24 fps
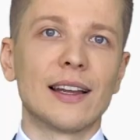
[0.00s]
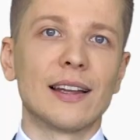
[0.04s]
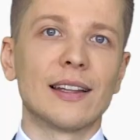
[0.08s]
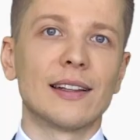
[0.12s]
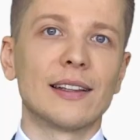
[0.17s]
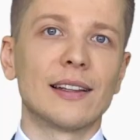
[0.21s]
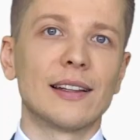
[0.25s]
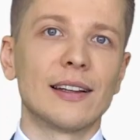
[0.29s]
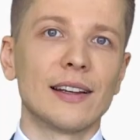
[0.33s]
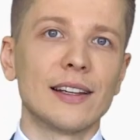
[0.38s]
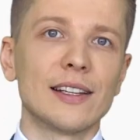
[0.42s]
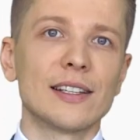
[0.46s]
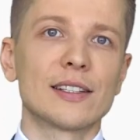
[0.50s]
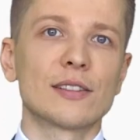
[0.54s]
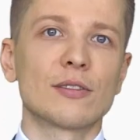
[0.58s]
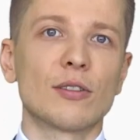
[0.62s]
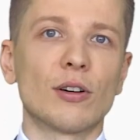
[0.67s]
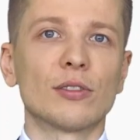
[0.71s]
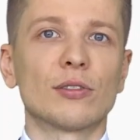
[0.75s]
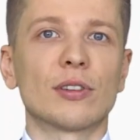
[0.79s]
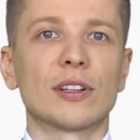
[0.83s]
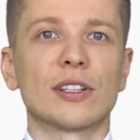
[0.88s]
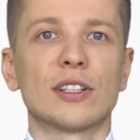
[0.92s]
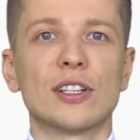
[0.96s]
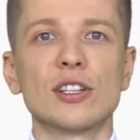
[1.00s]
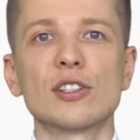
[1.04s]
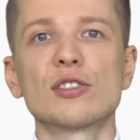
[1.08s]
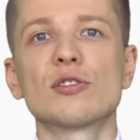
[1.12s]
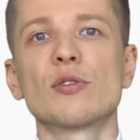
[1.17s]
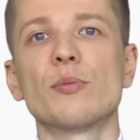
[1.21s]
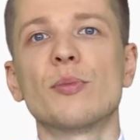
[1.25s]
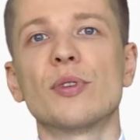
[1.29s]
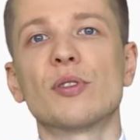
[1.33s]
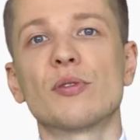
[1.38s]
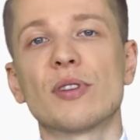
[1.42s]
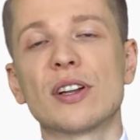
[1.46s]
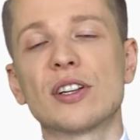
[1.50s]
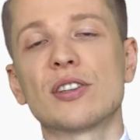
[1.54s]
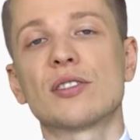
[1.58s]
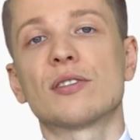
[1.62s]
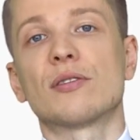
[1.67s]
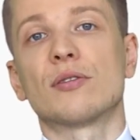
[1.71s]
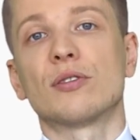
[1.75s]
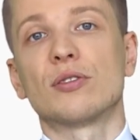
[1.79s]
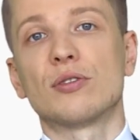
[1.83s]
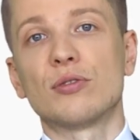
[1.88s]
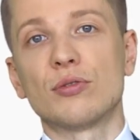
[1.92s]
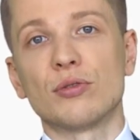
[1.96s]
and lease contract needs to be
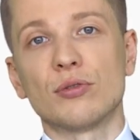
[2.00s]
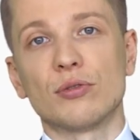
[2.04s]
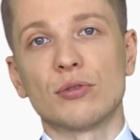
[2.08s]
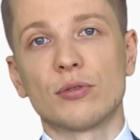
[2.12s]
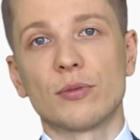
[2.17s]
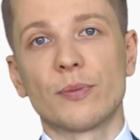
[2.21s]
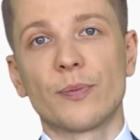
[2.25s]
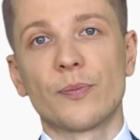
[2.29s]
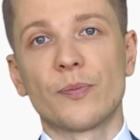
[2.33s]
registered too.